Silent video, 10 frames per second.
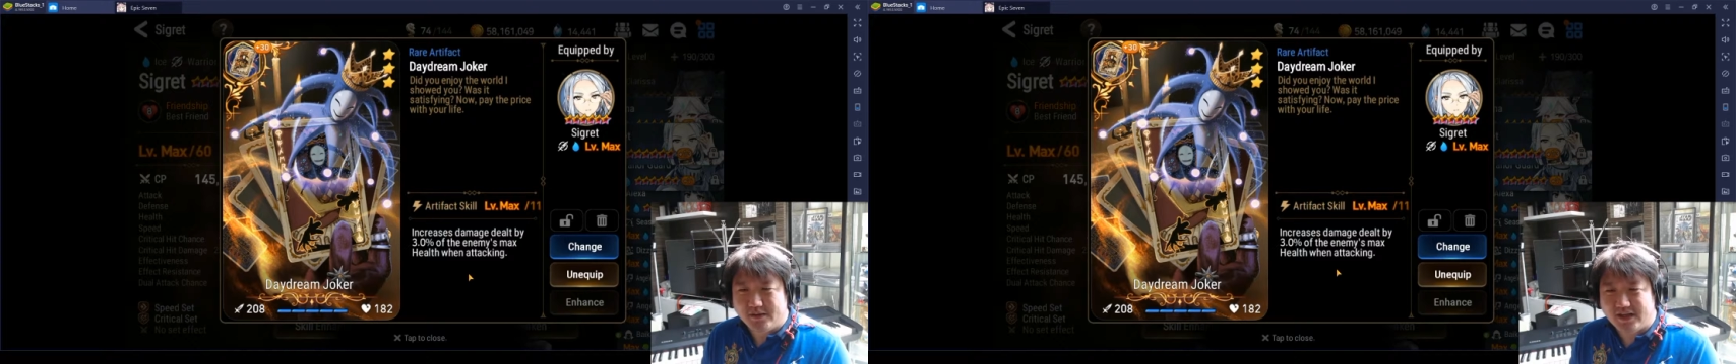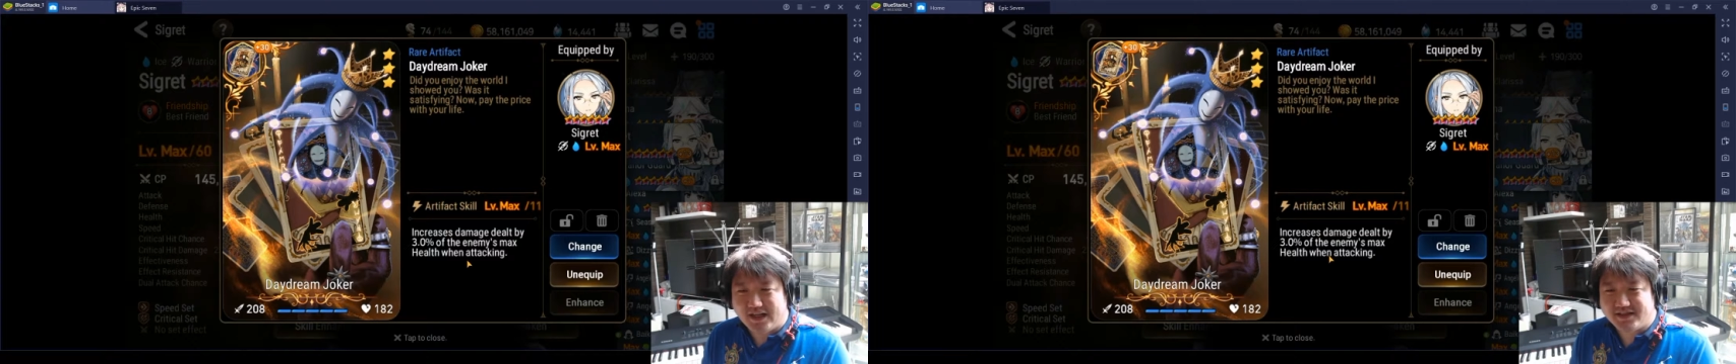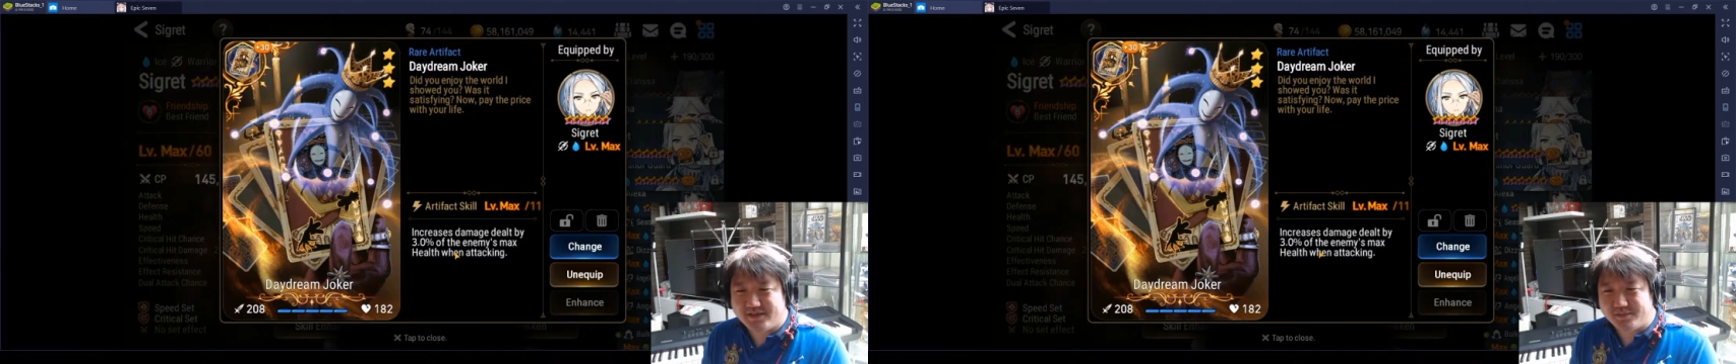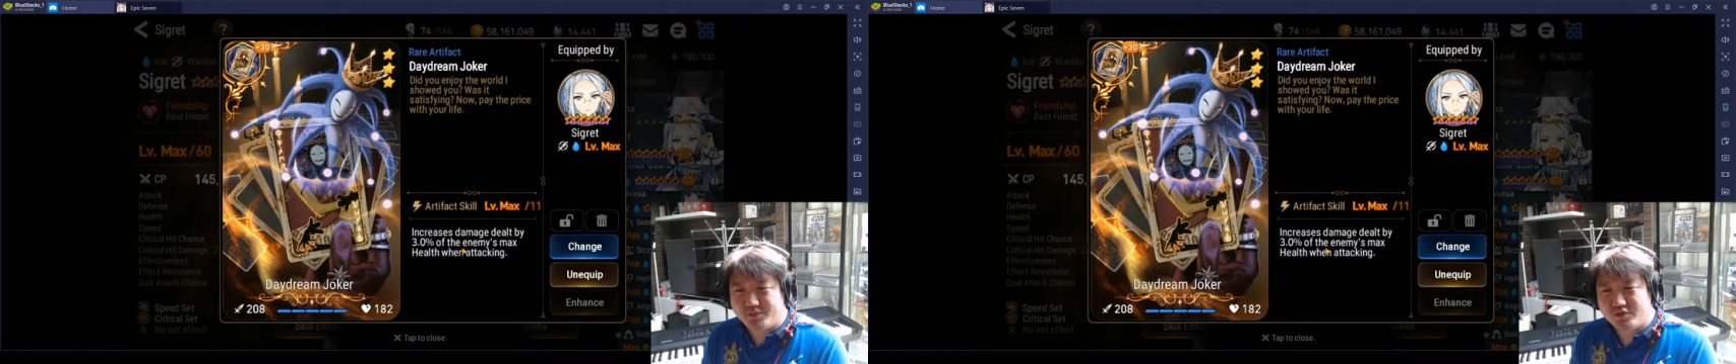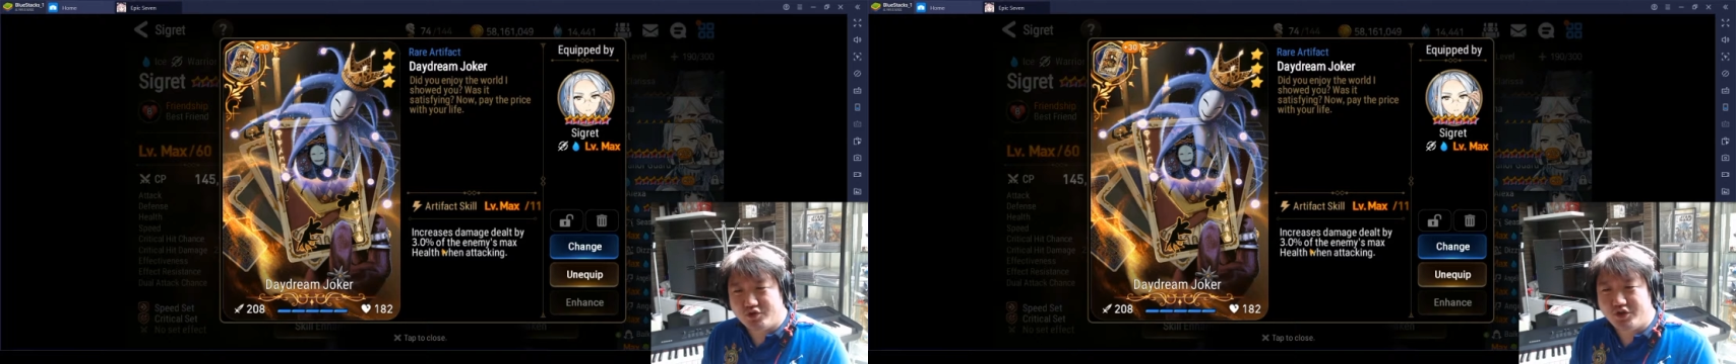does
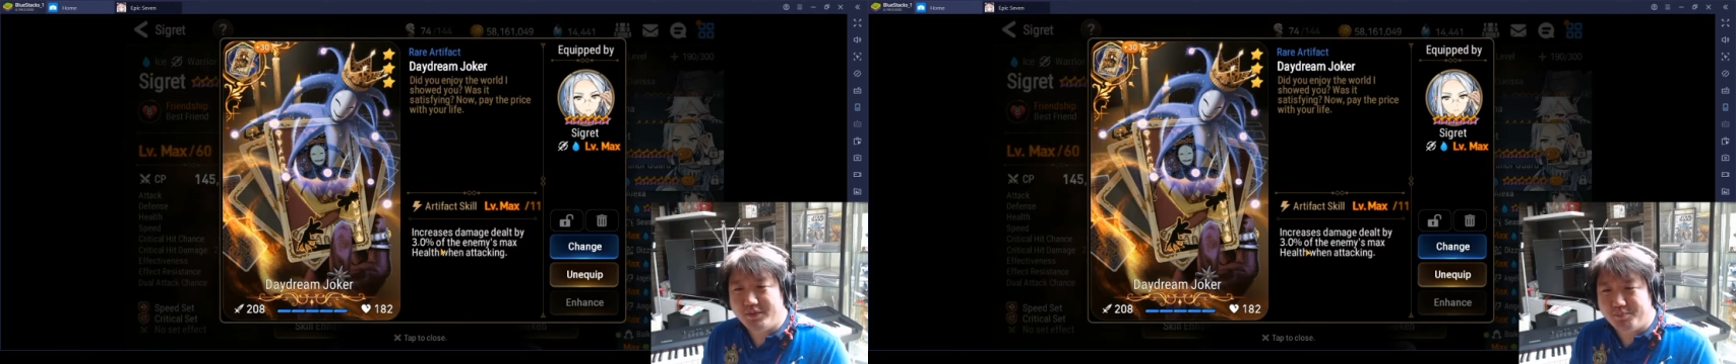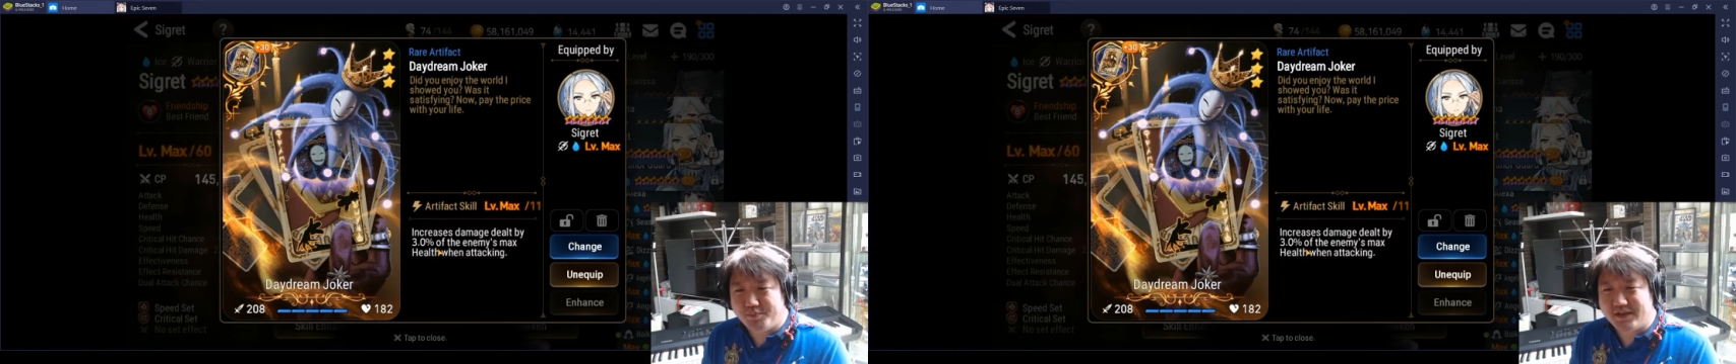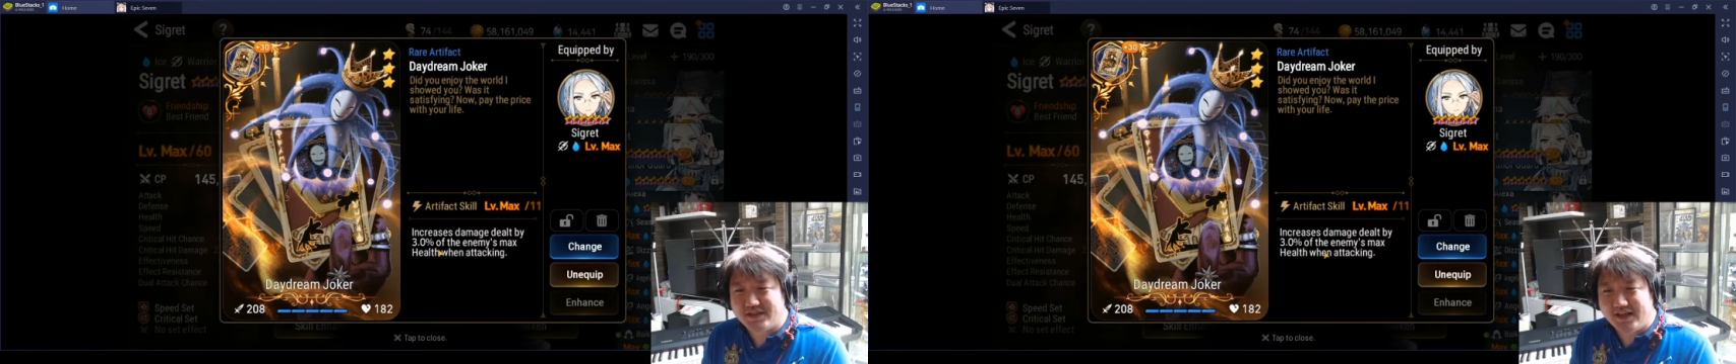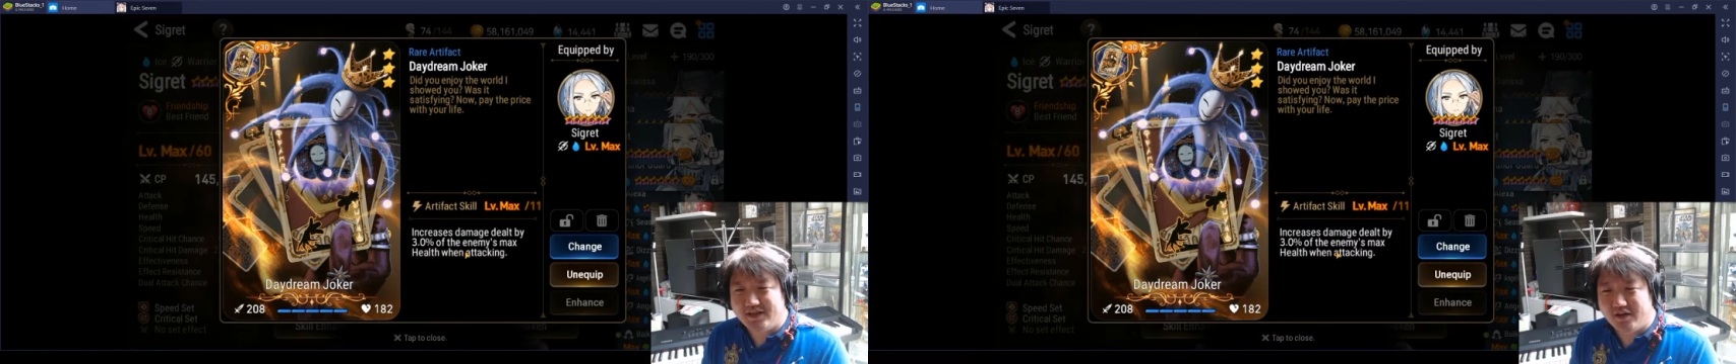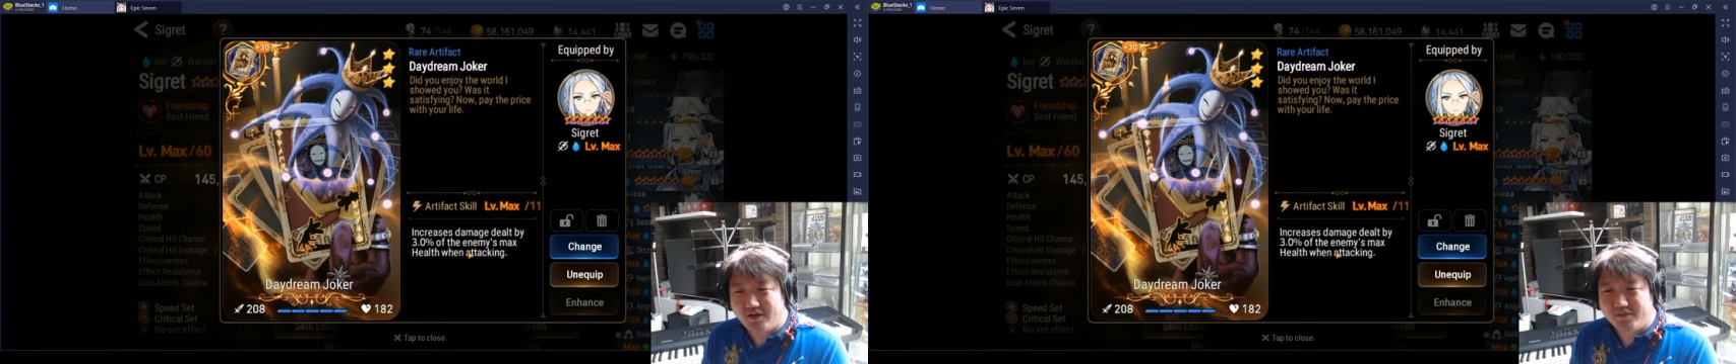3%